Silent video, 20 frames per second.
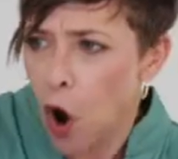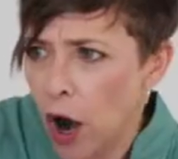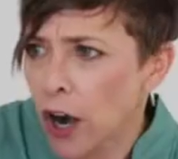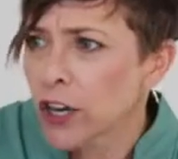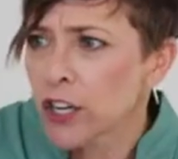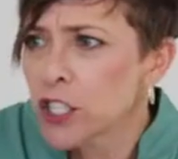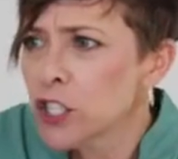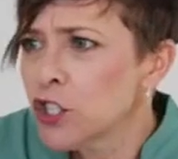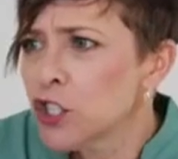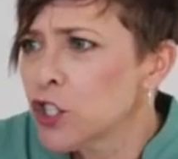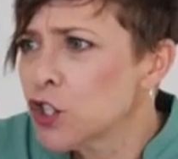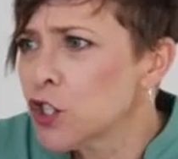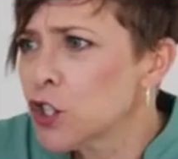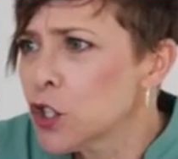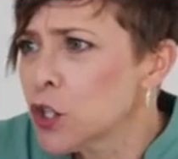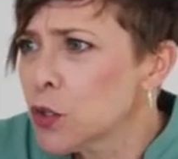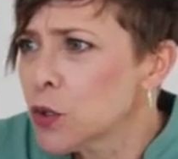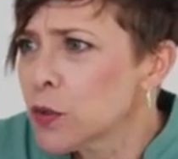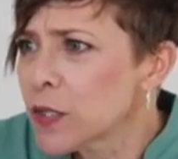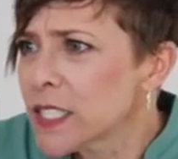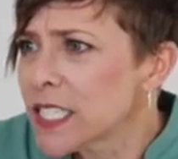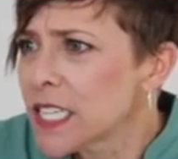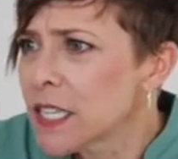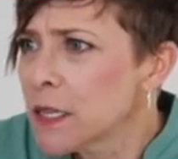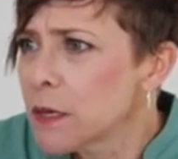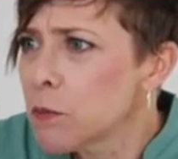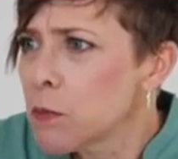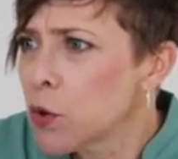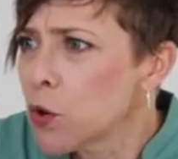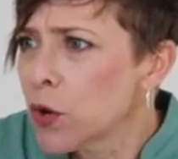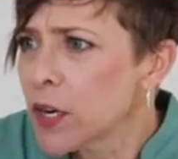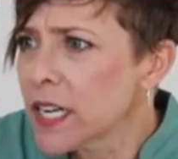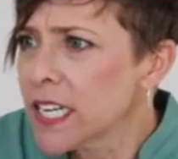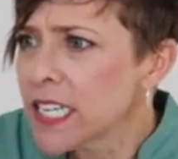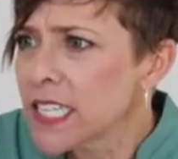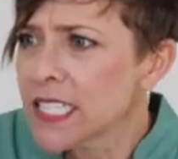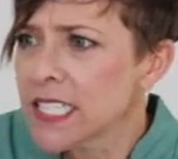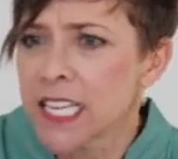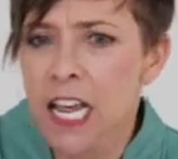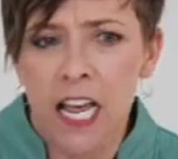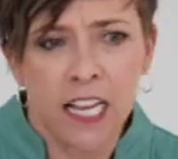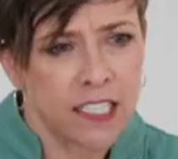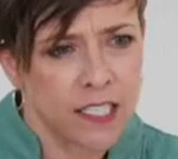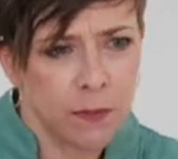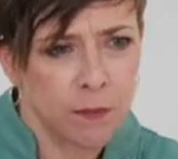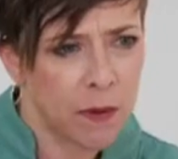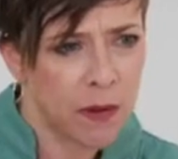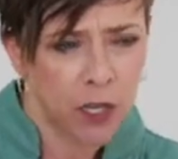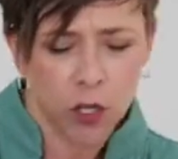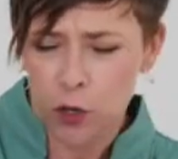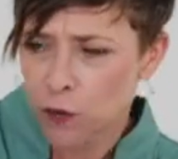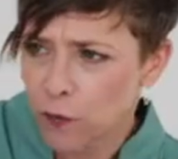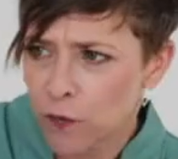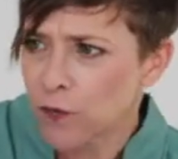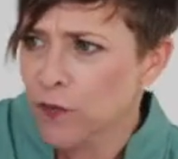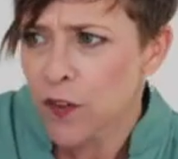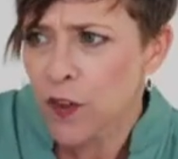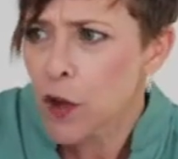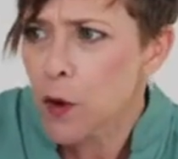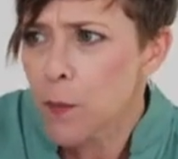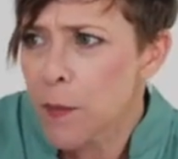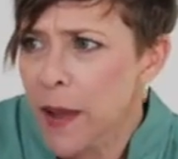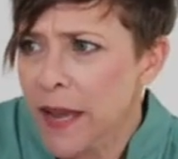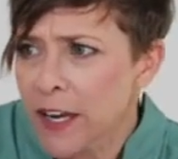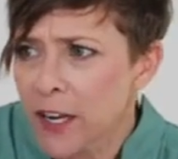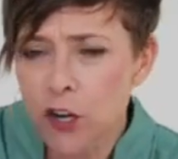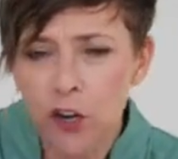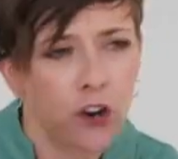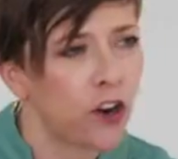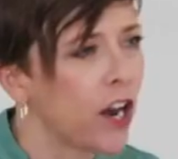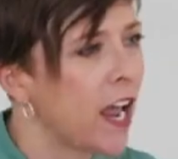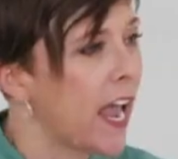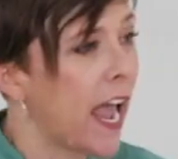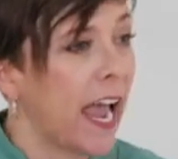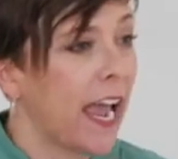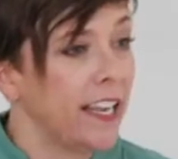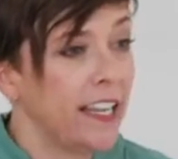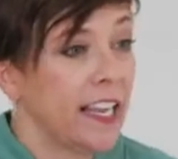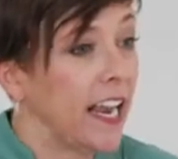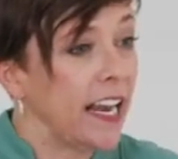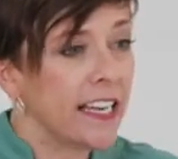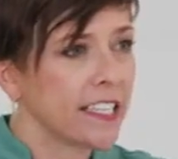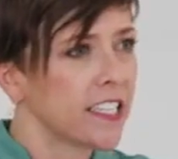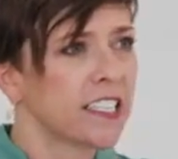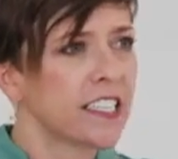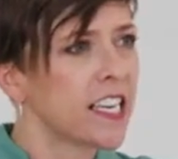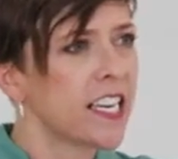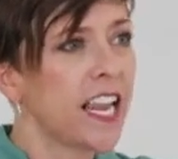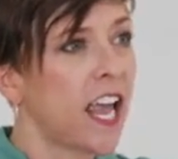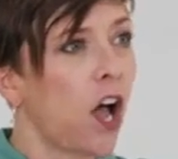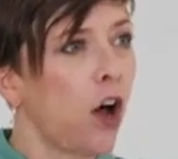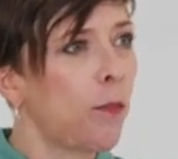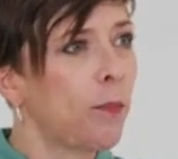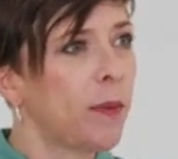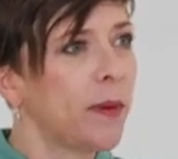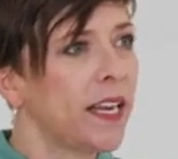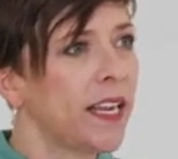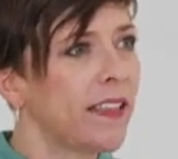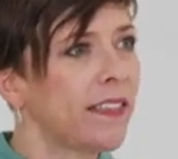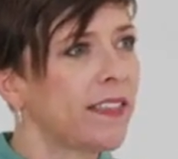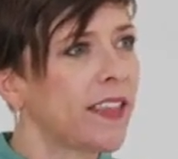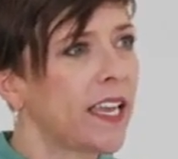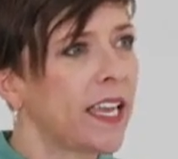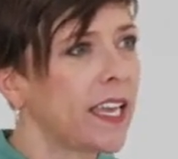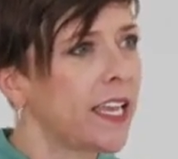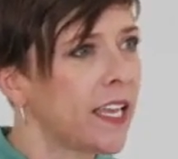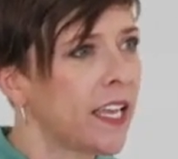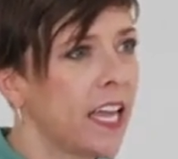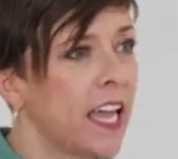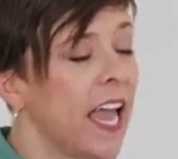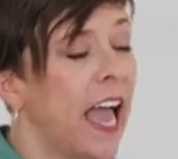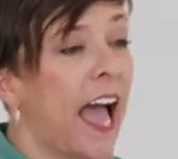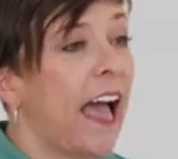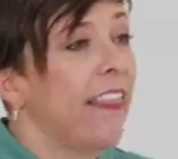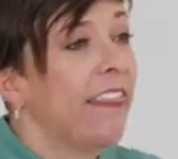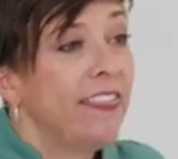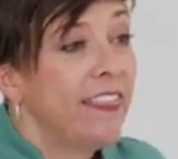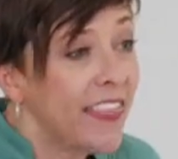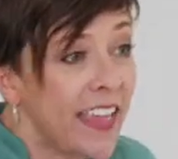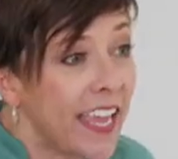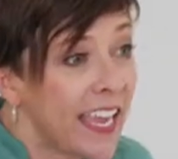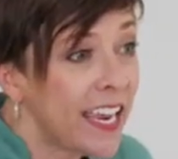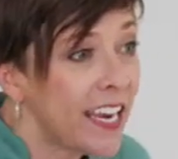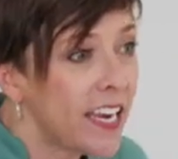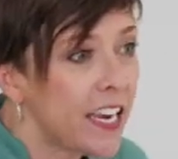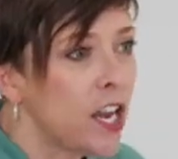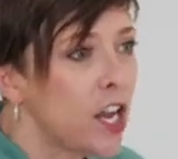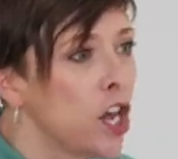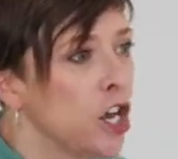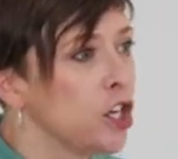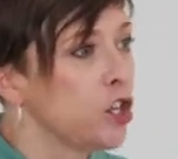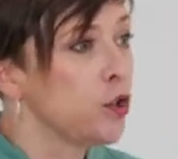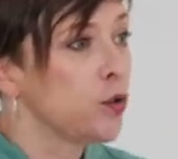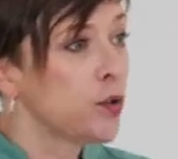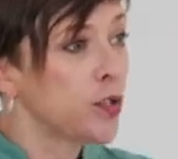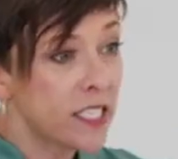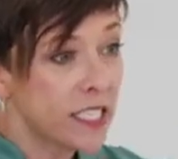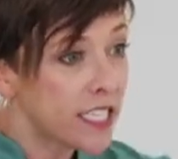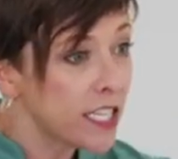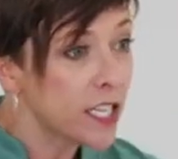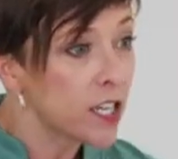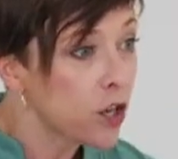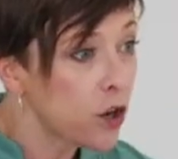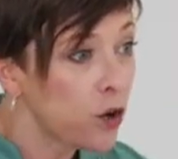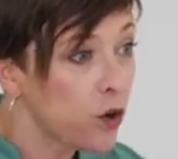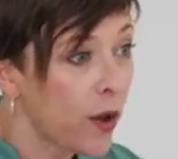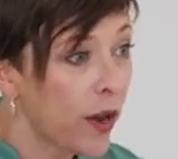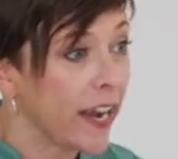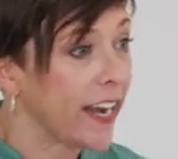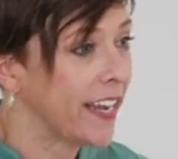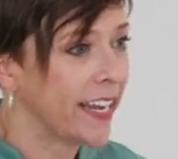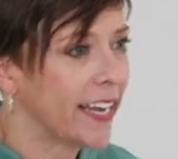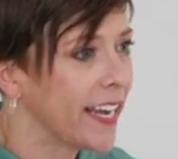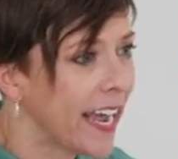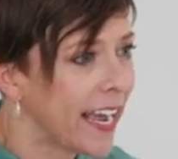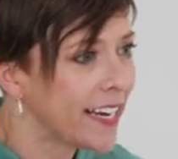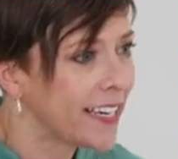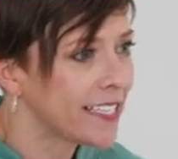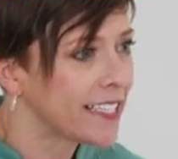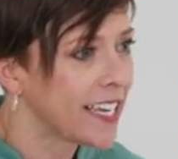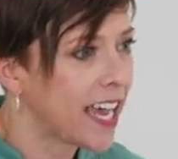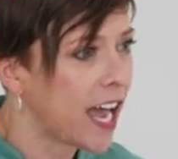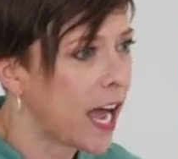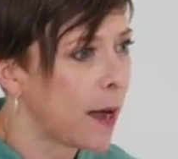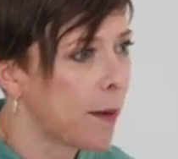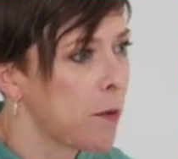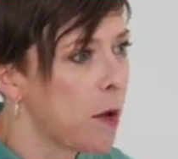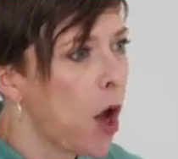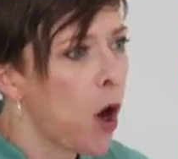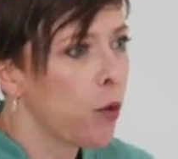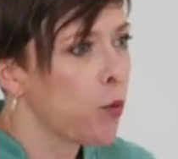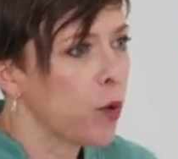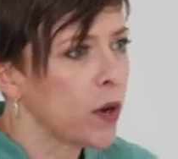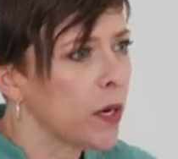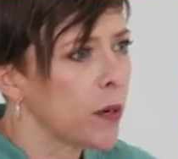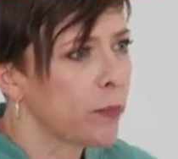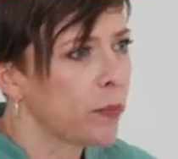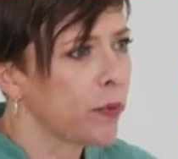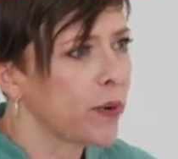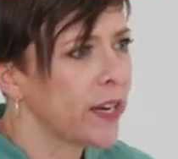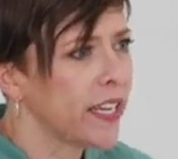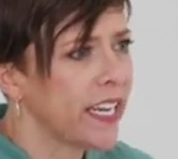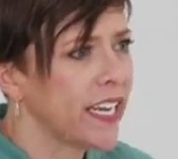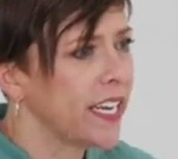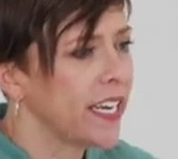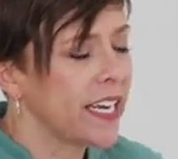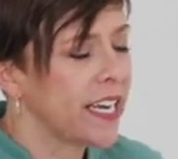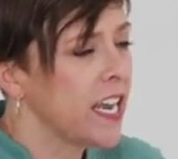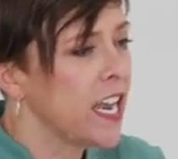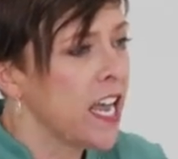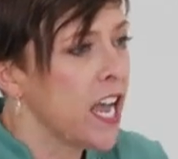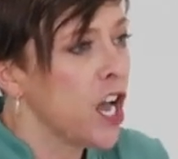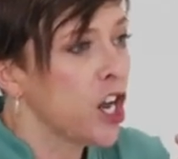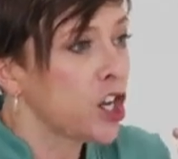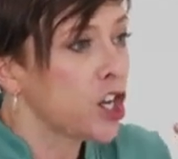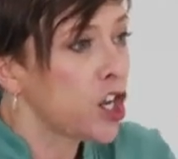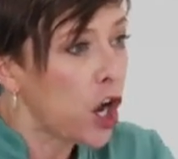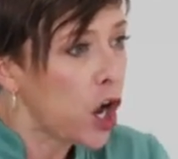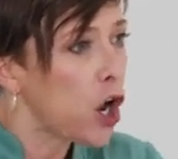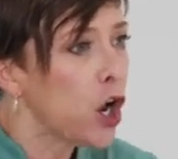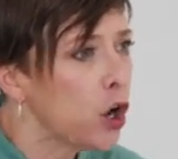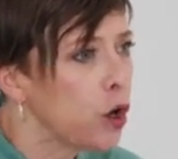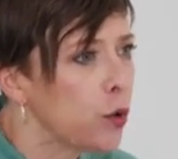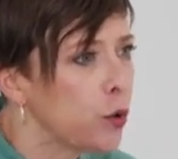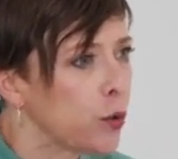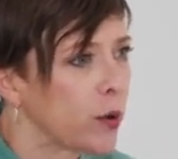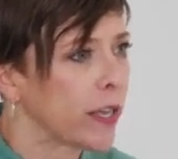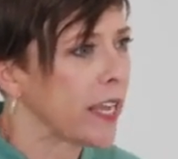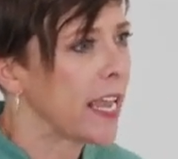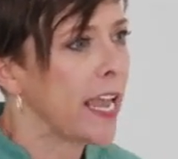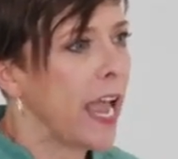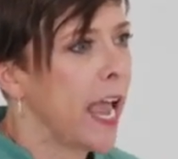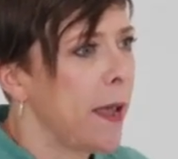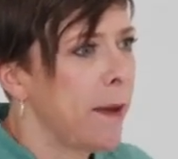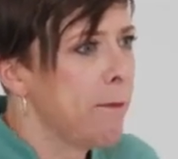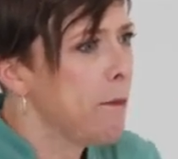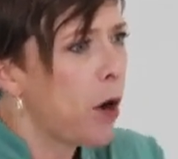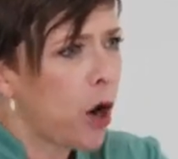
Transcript: stories to protect their facade. This projection is a defense mechanism, a way to deflect blame and maintain their grandiose self image. Some narcissists might resort to